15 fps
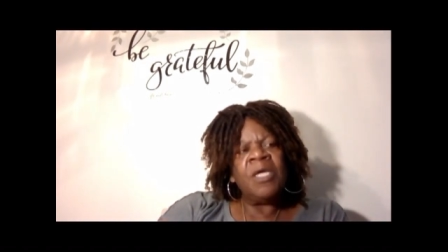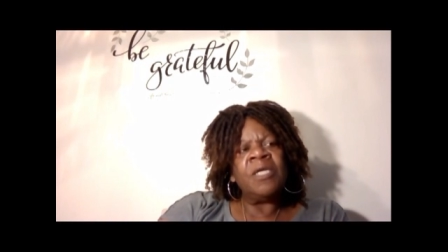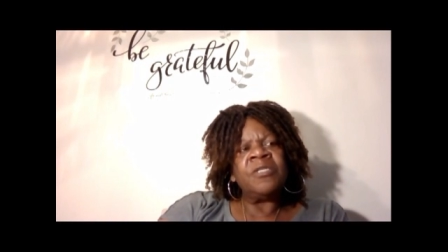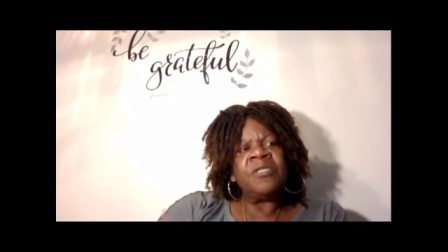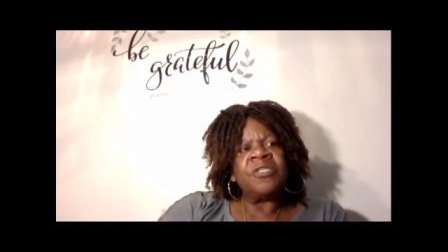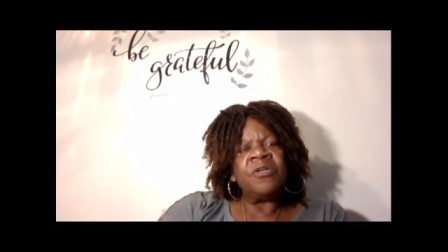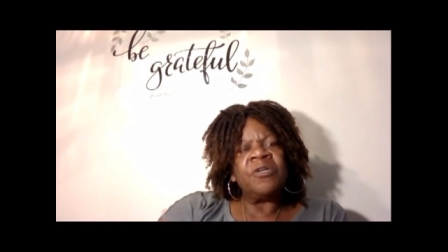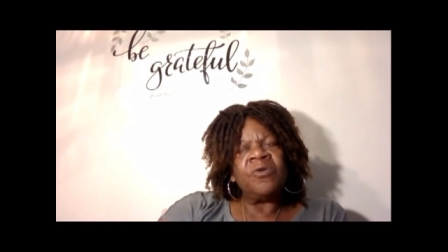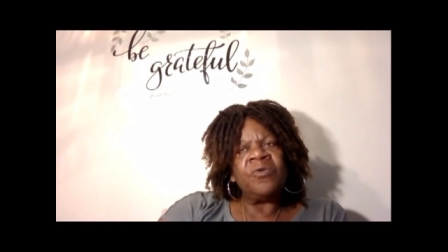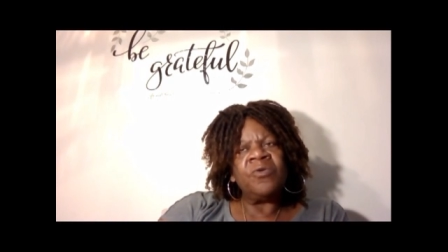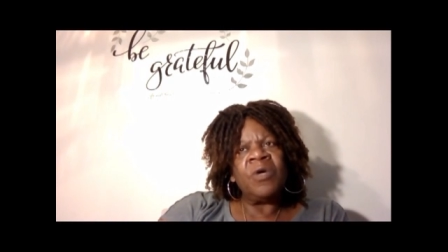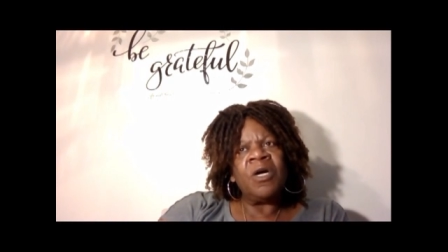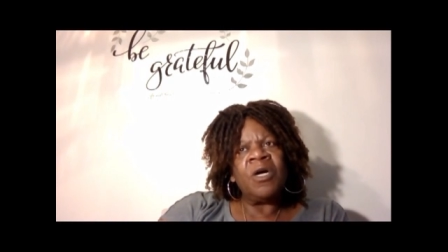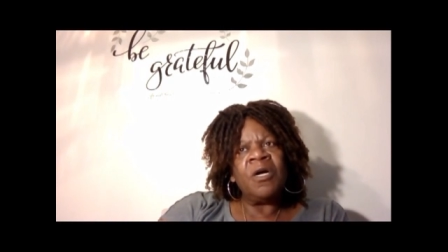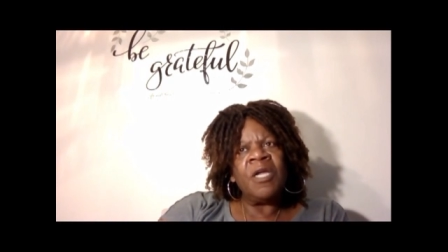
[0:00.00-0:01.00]
So
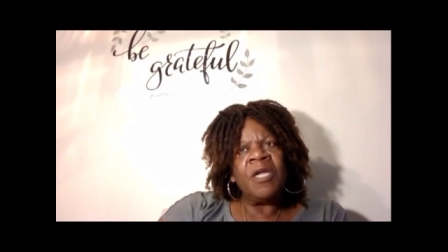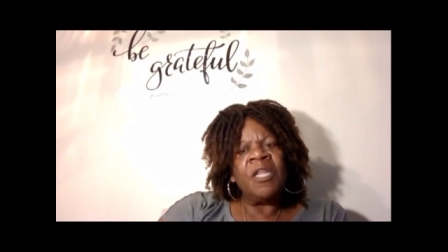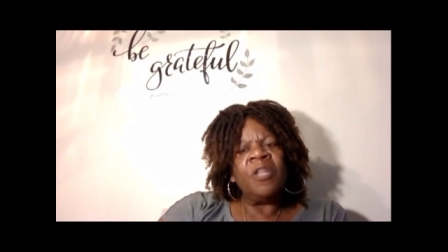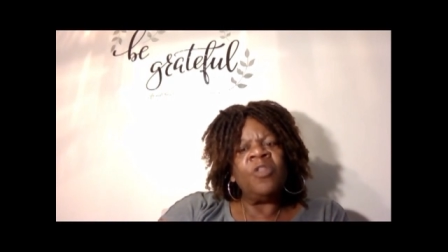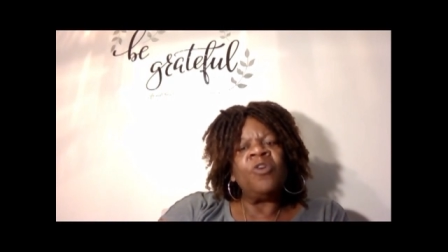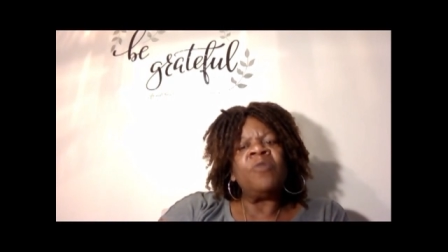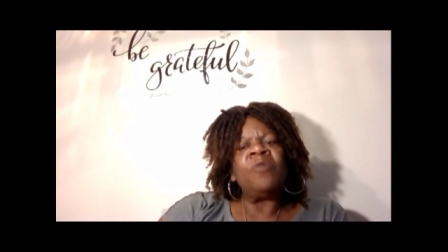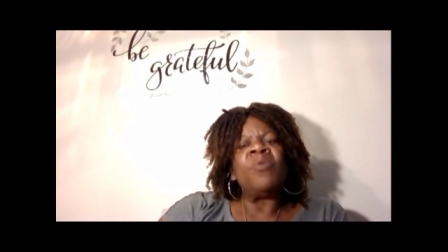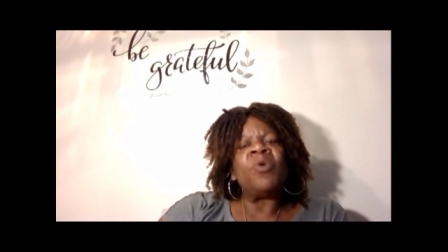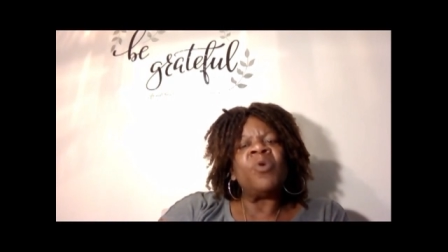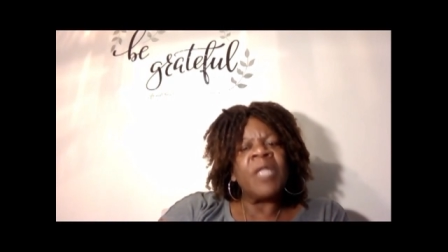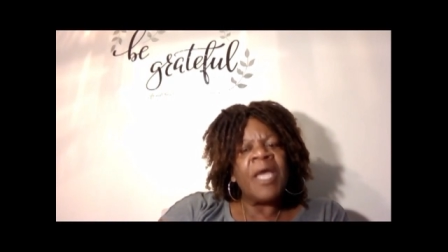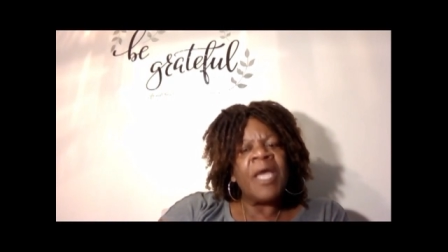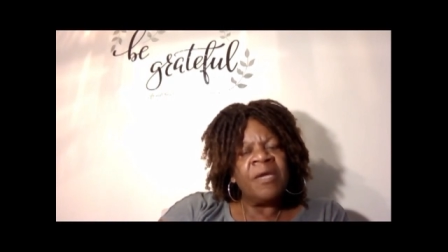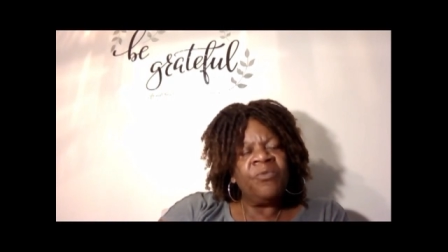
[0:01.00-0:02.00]
uh, it'll look more
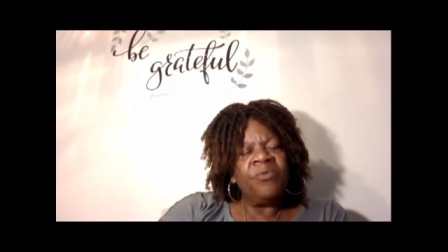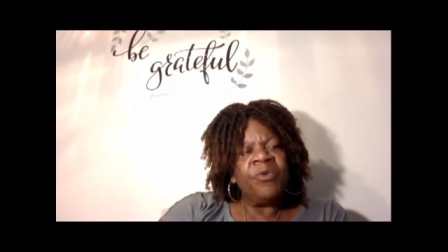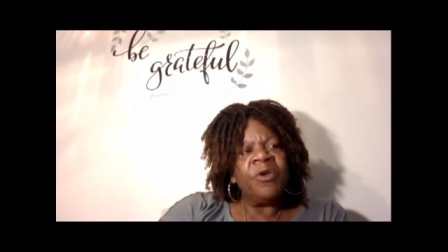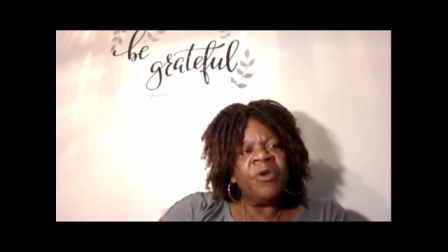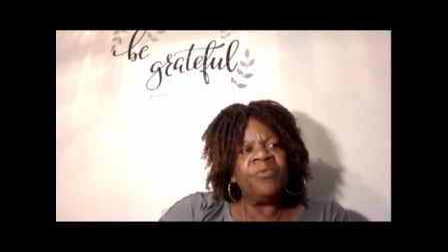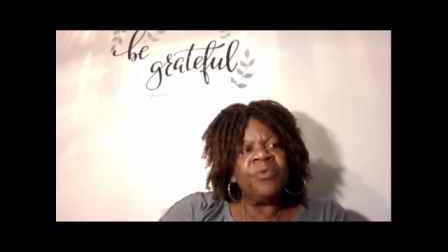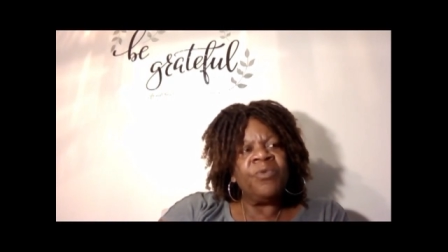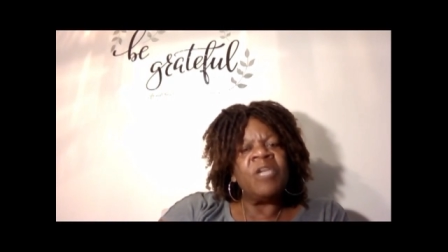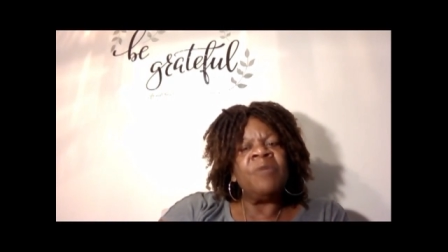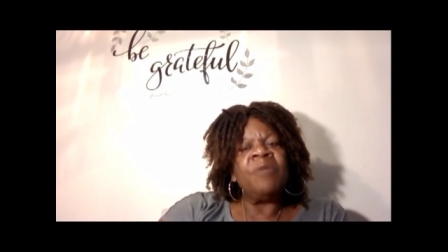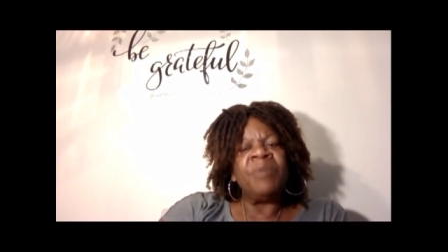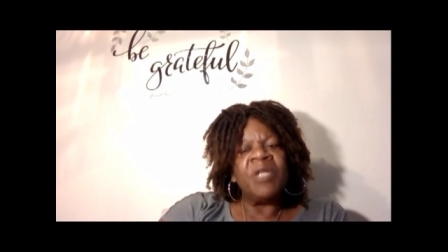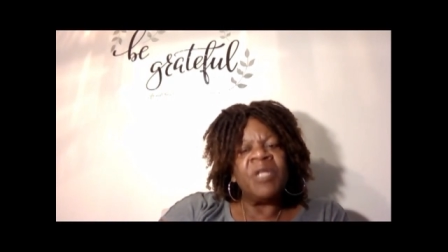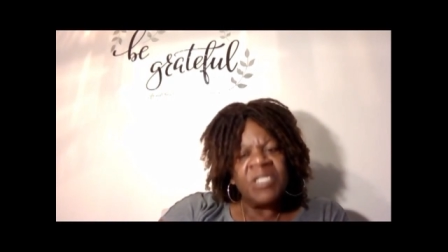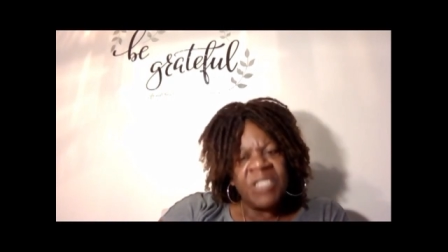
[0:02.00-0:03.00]
like we're
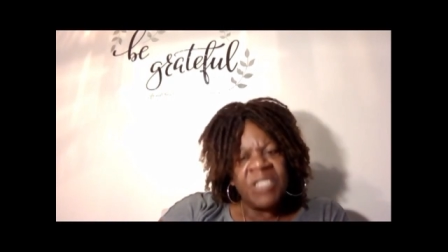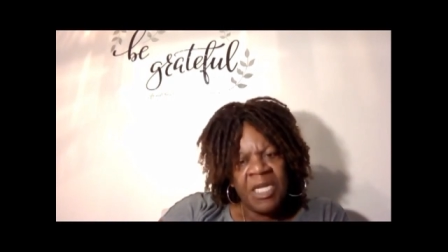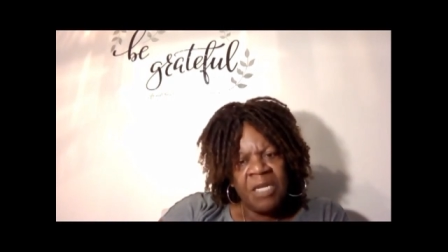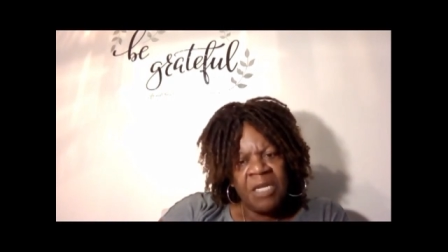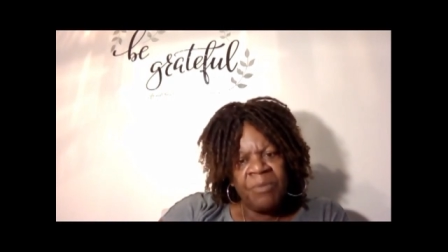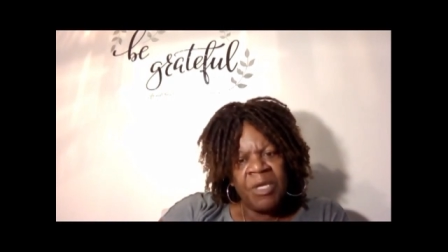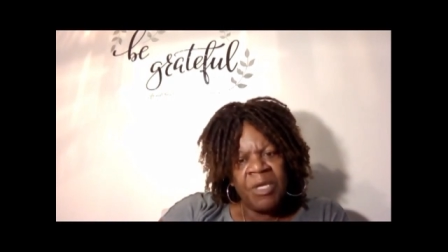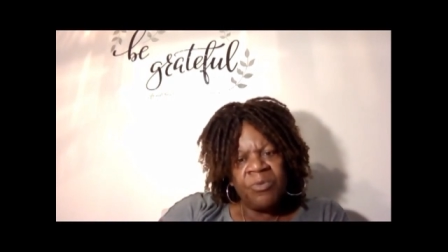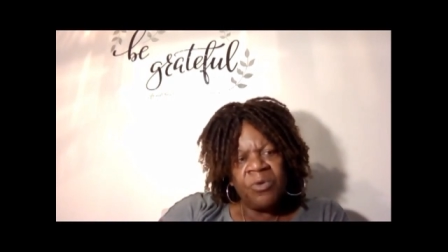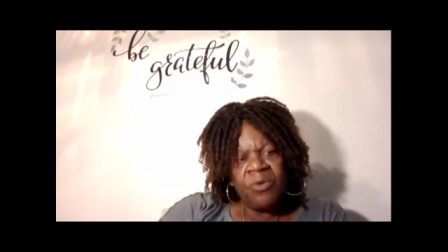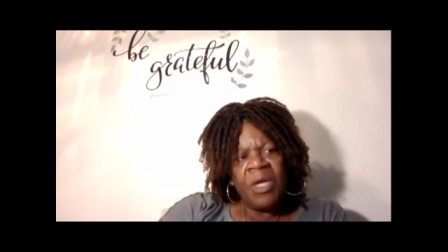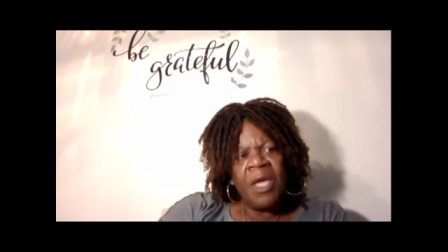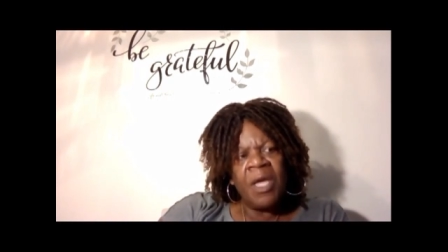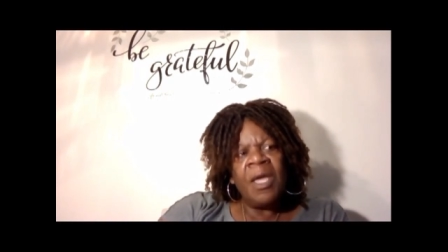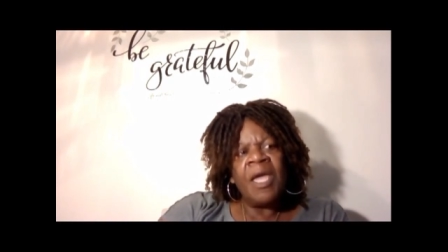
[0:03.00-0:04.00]
rehabilitating
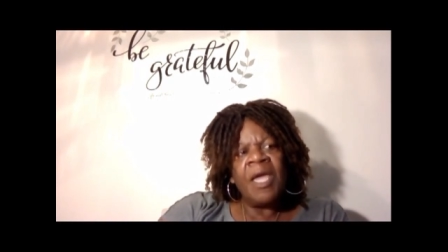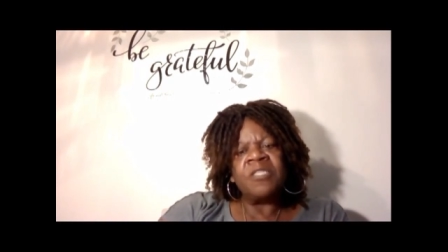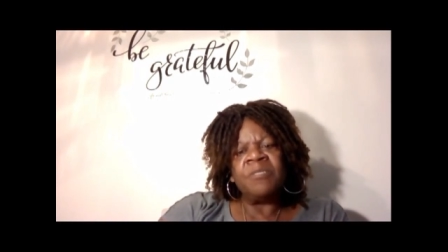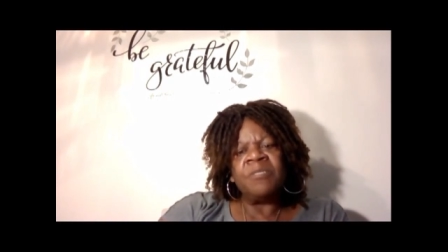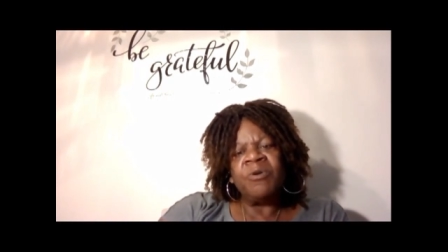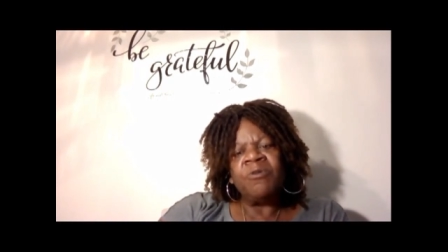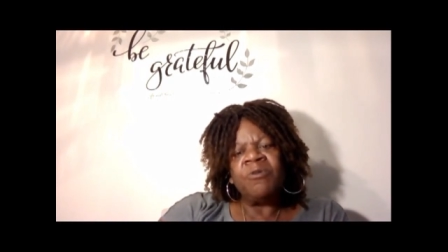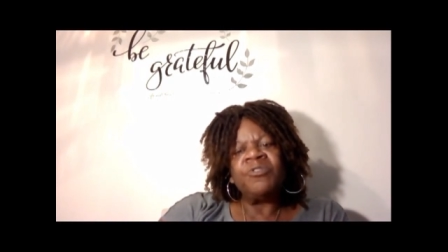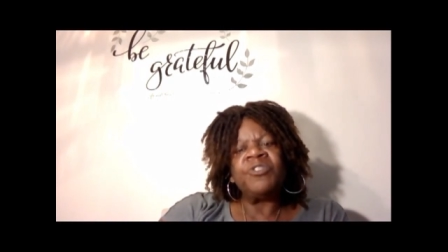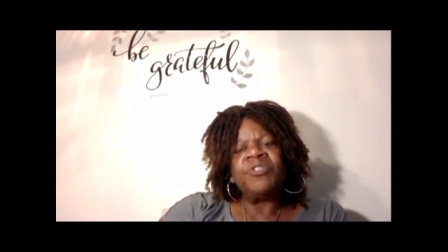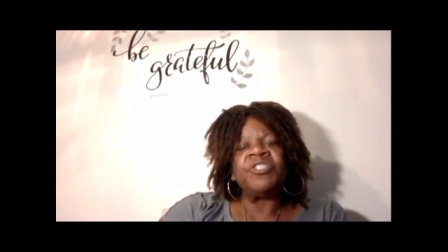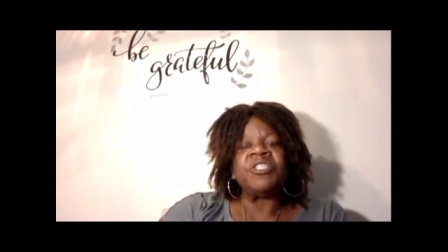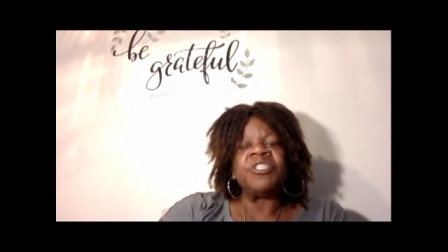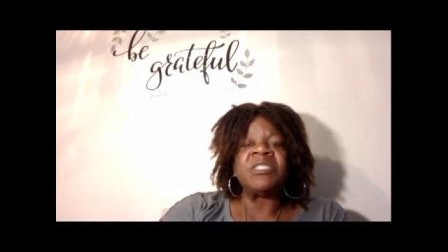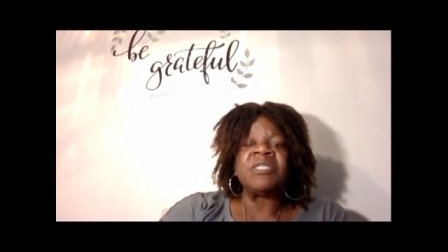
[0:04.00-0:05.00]
people as opposed to
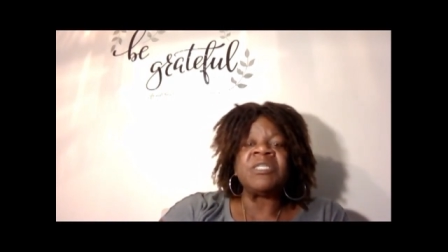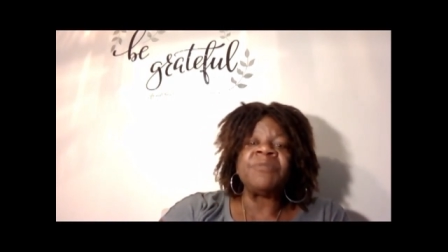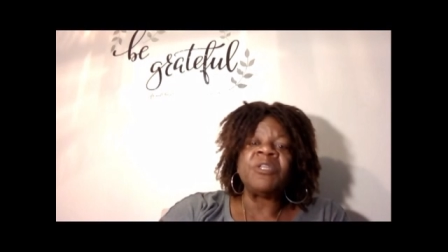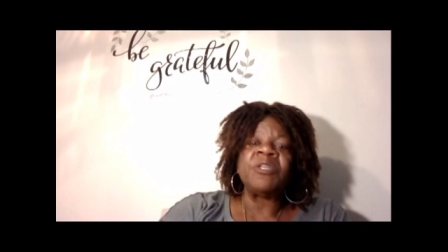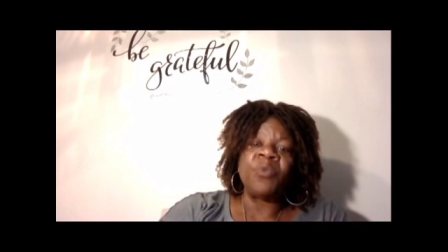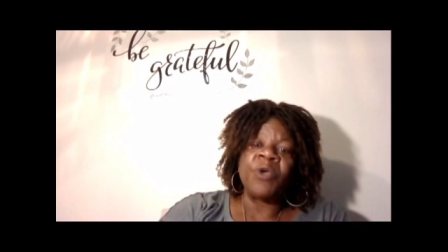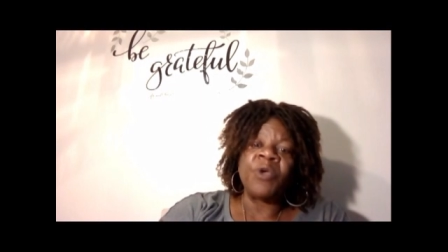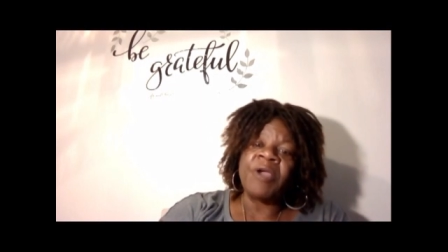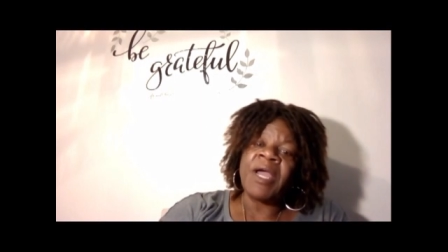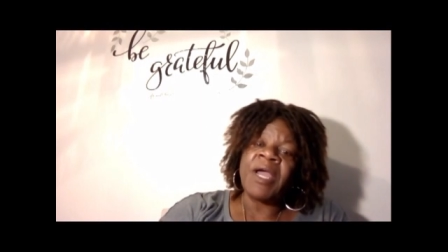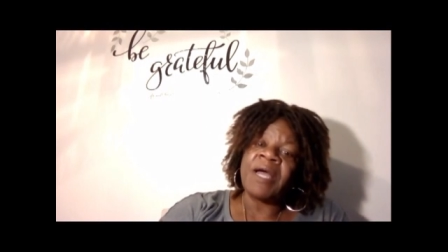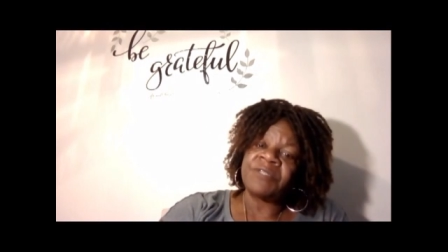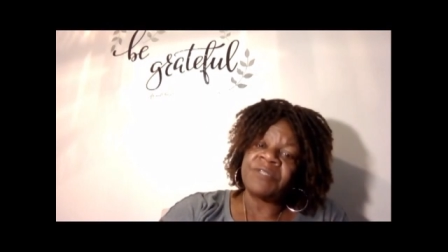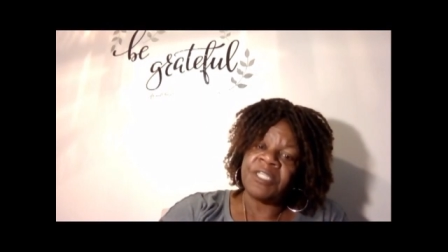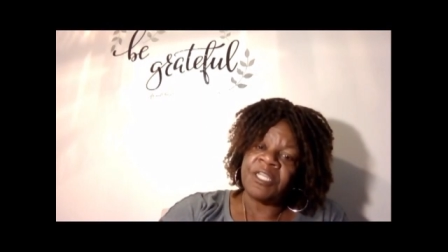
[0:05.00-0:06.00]
just simply
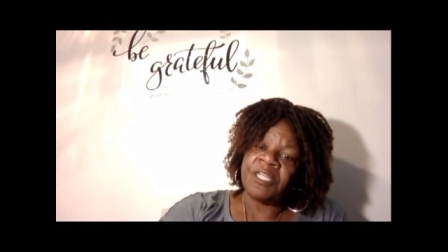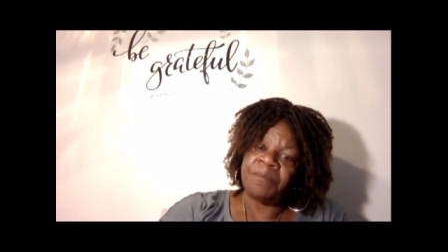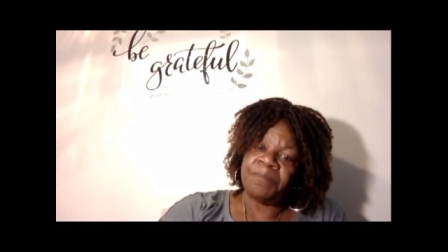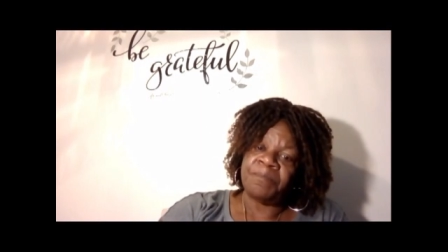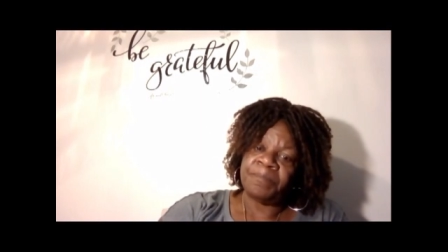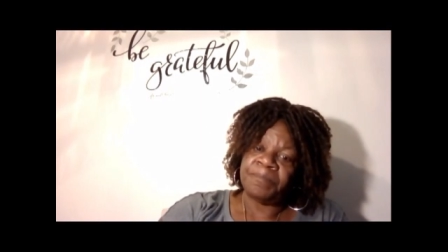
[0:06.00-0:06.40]
warehousing them.